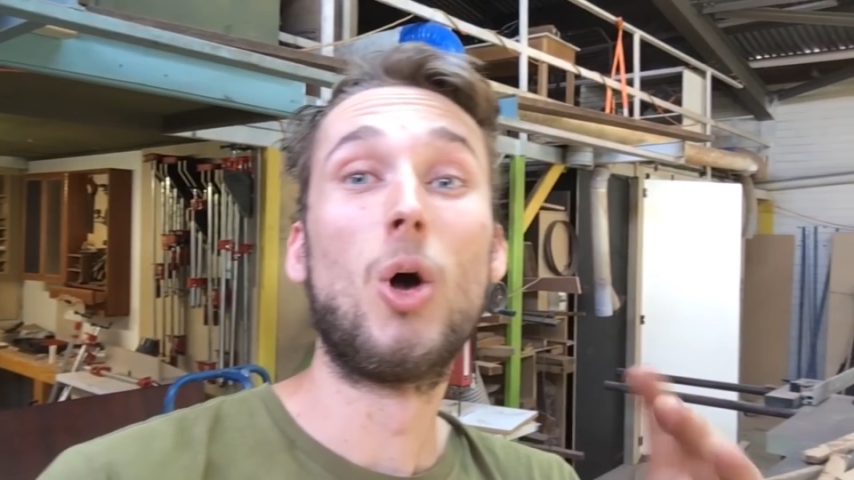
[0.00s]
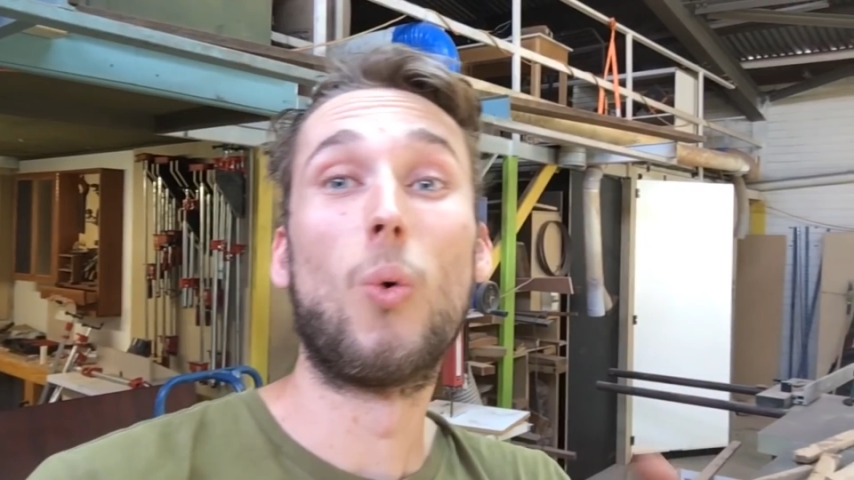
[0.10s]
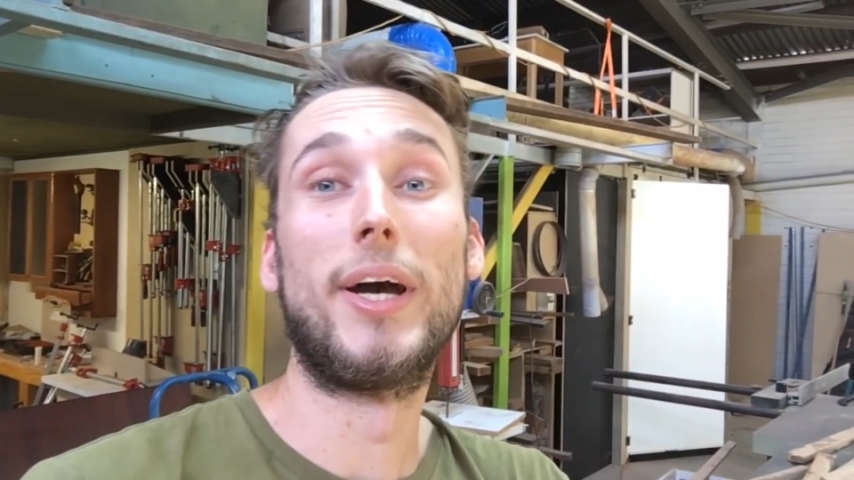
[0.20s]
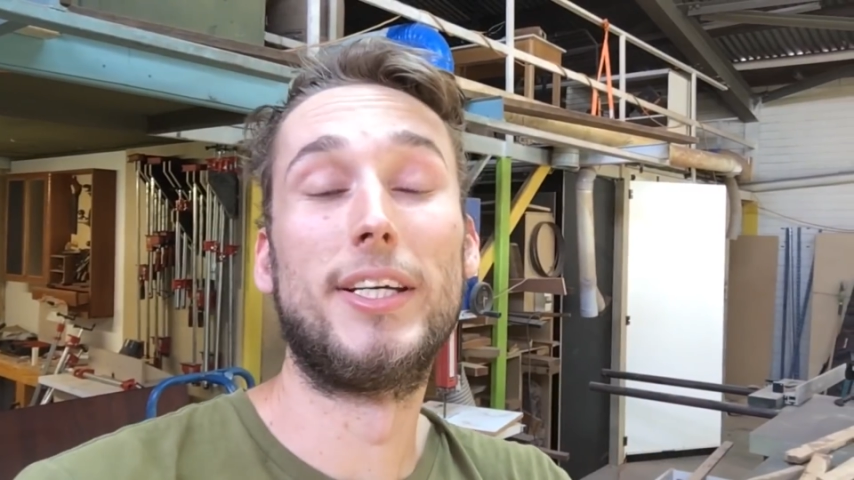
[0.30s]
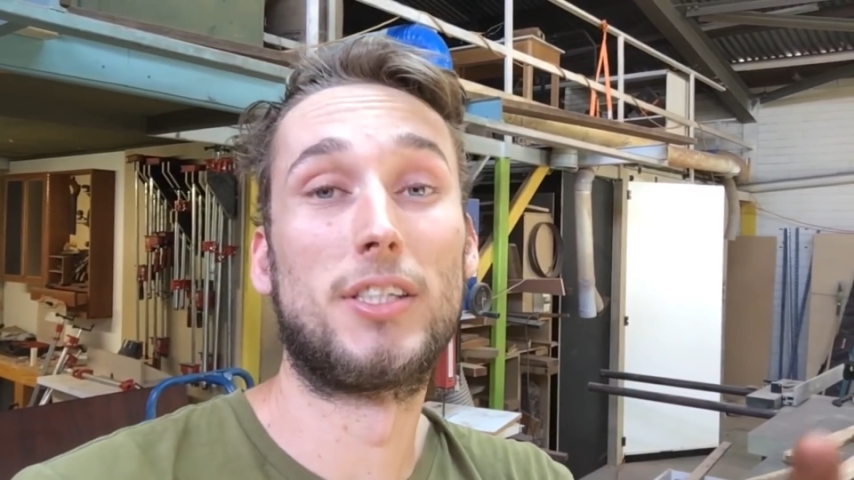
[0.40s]

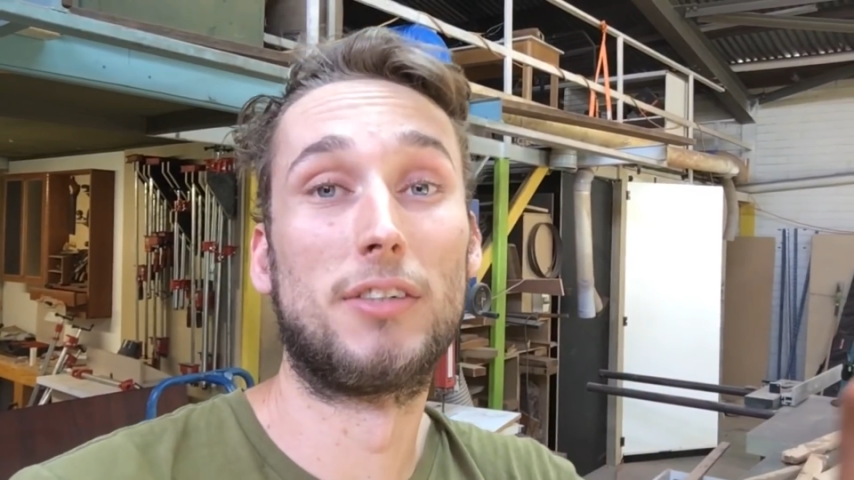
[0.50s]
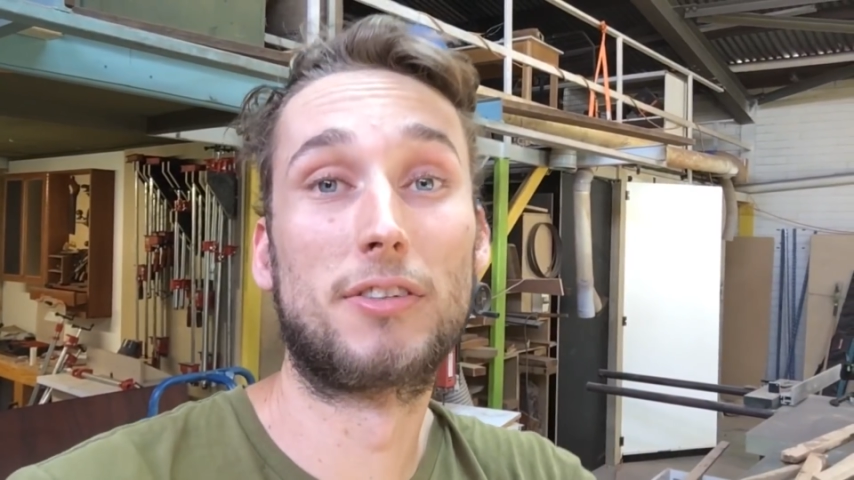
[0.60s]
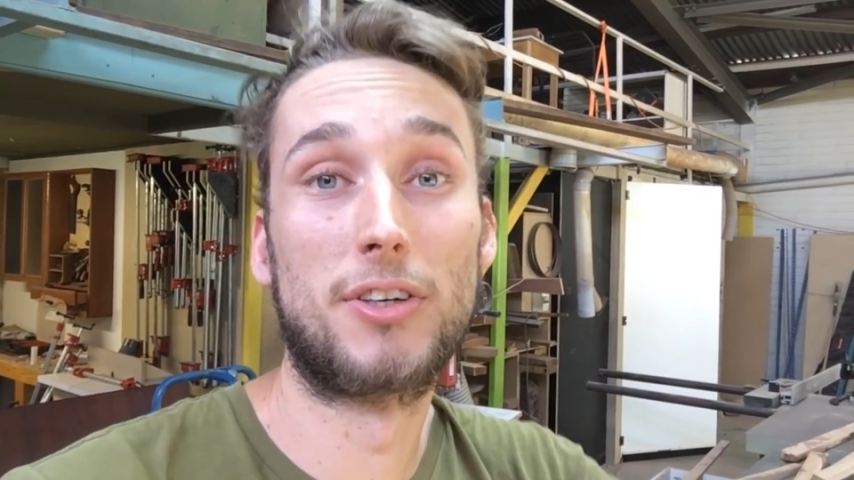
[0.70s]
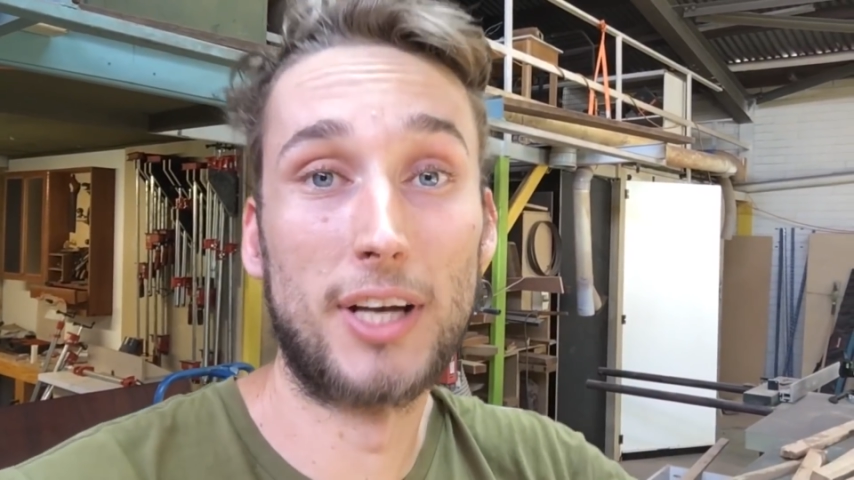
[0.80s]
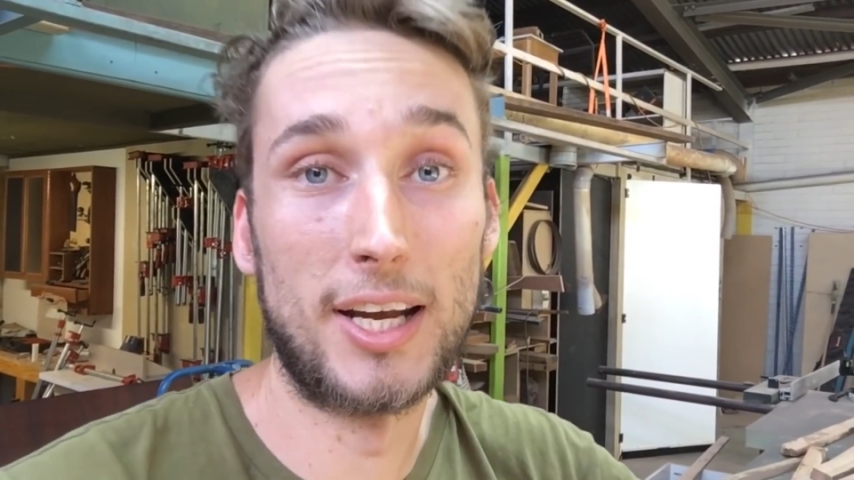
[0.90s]
ways of
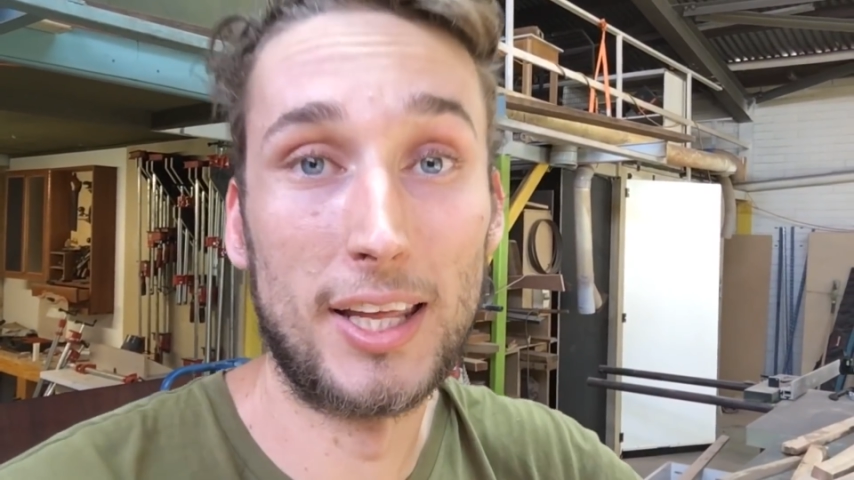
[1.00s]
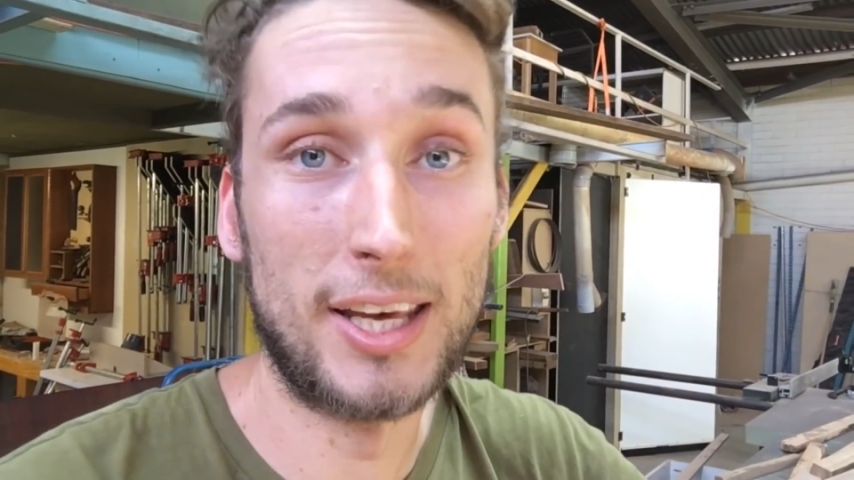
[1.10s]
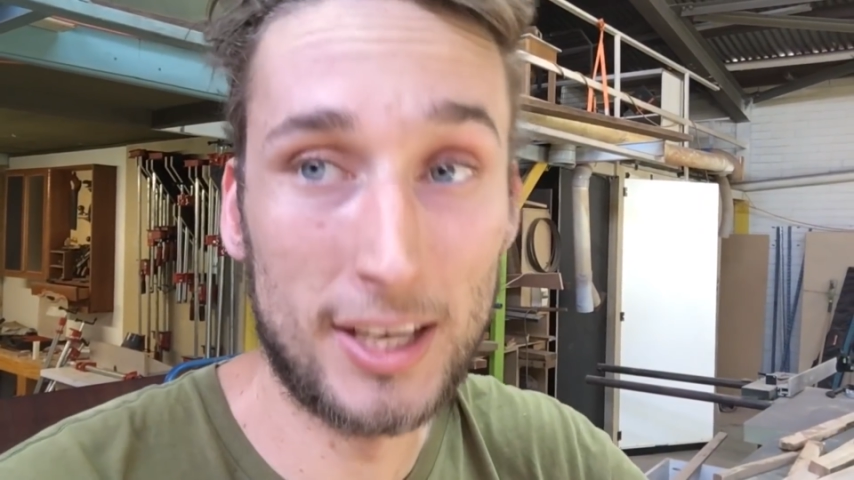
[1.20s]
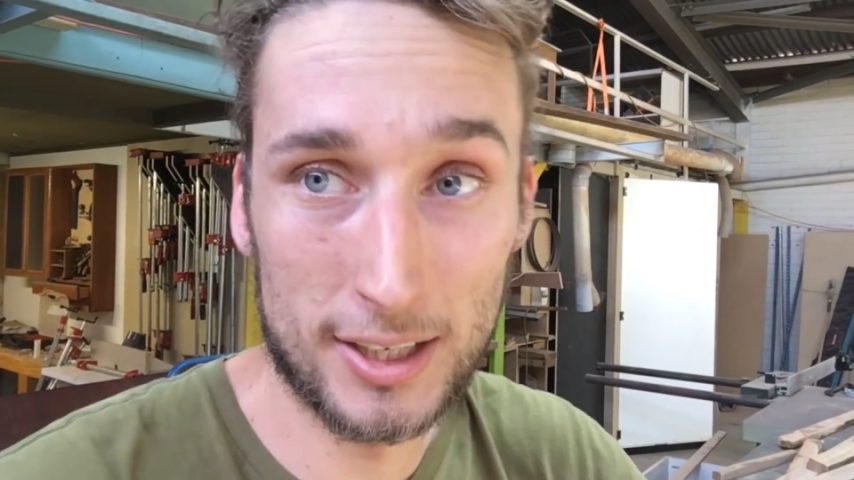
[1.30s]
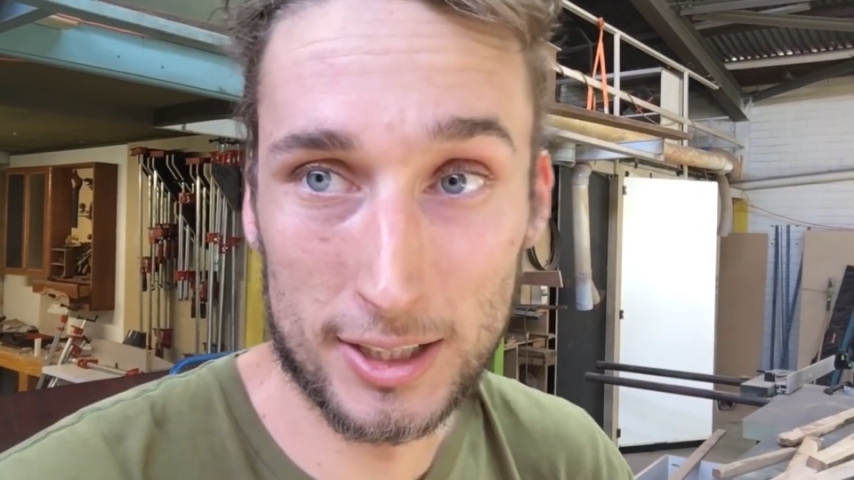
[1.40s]
creating
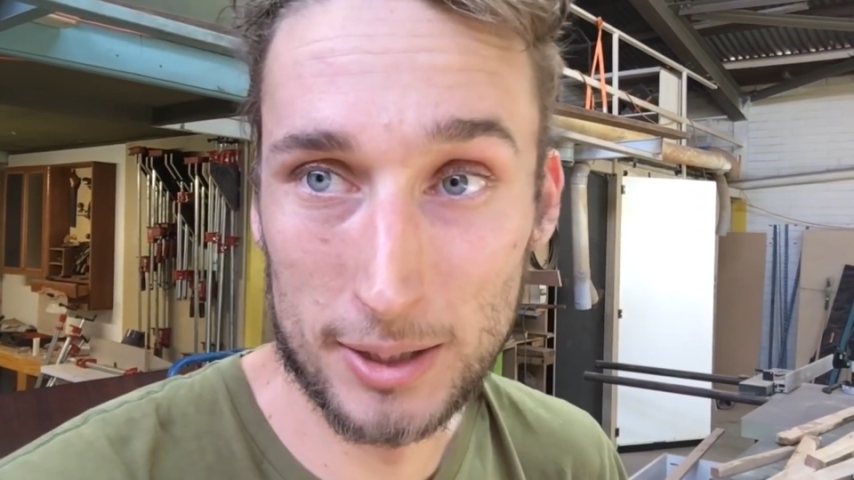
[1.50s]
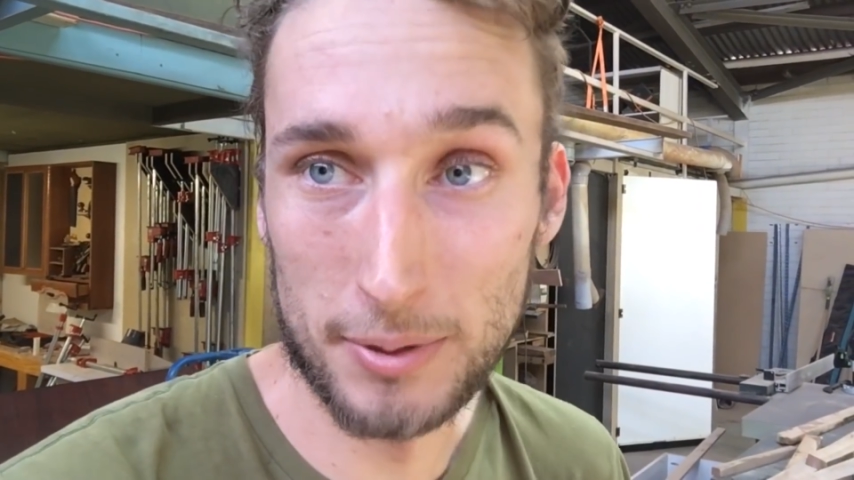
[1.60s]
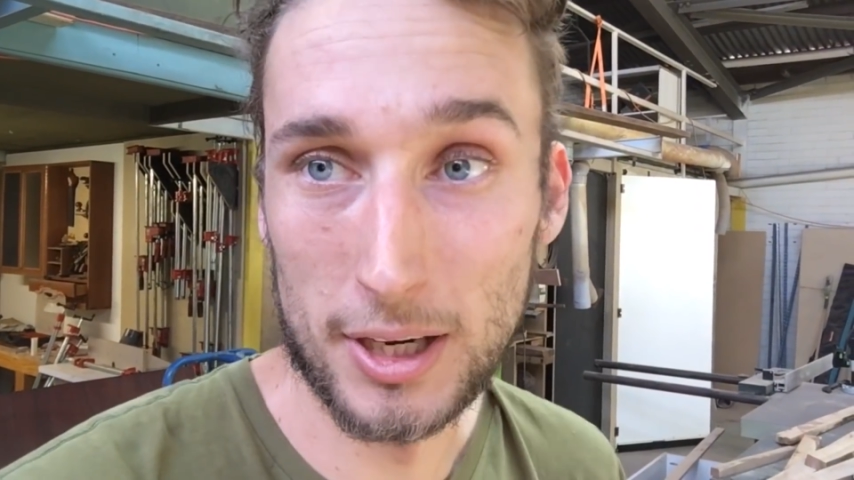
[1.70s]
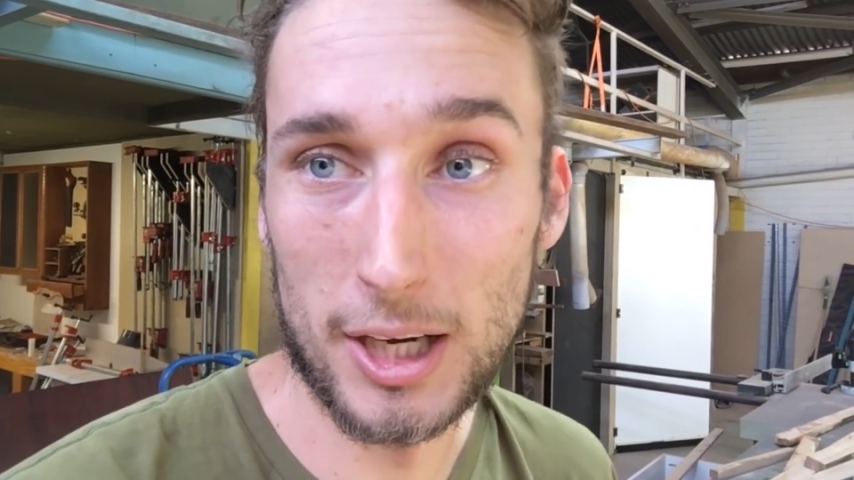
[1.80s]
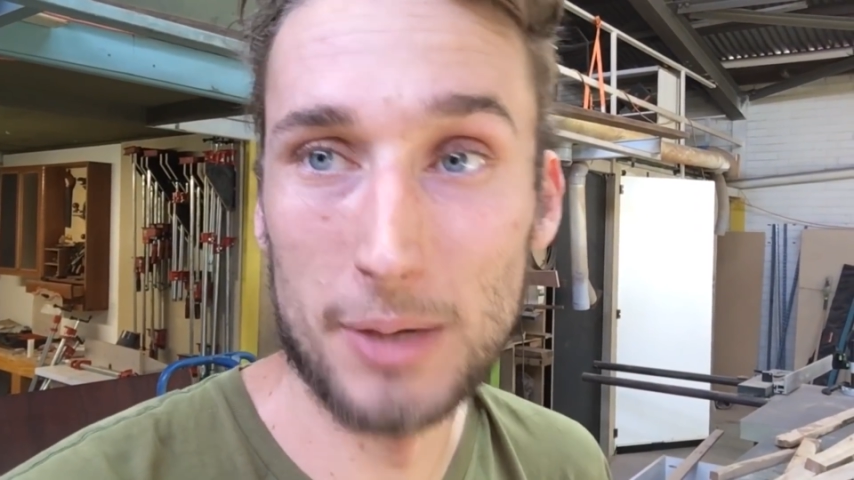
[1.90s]
income,
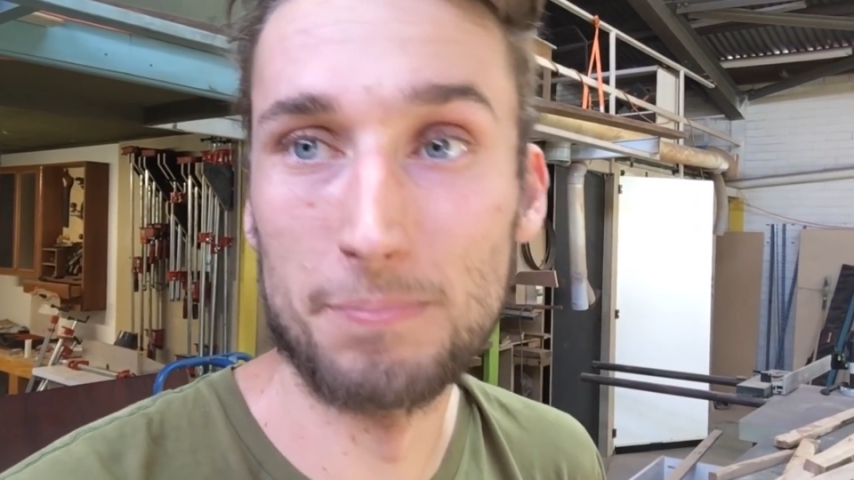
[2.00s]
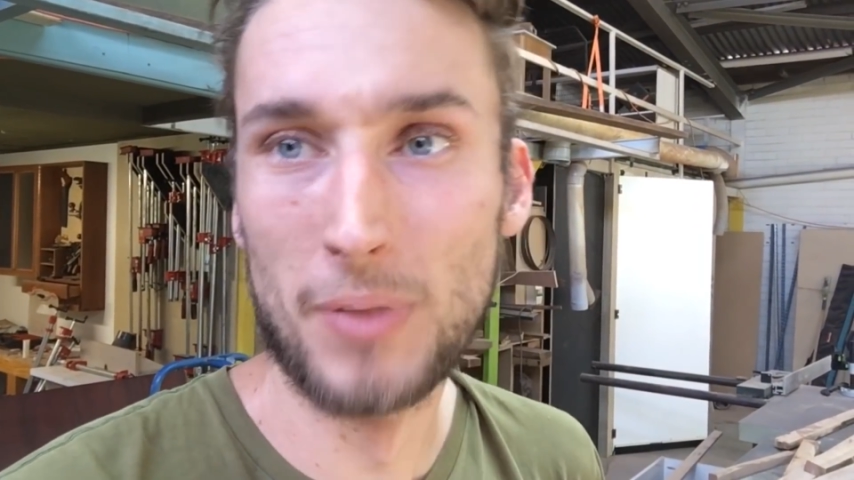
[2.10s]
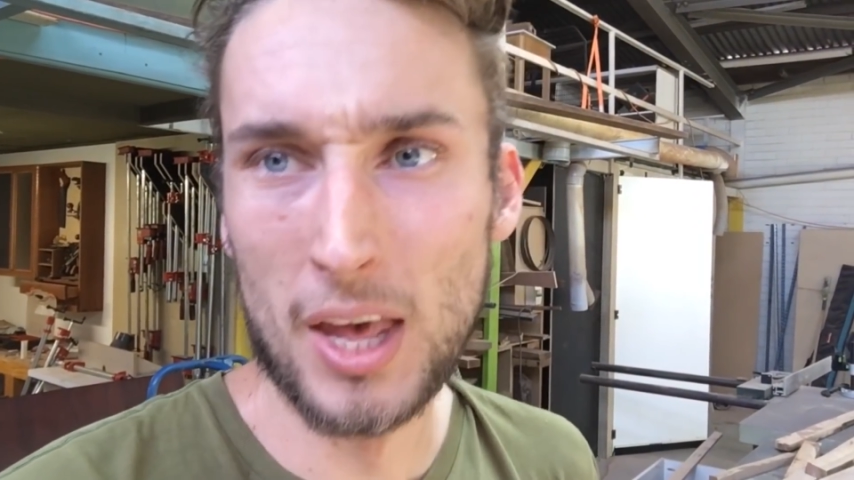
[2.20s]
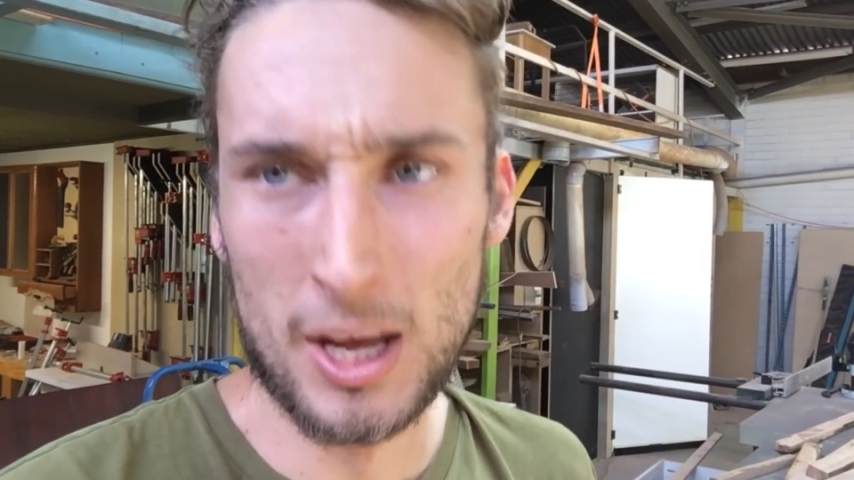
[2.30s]
and I'm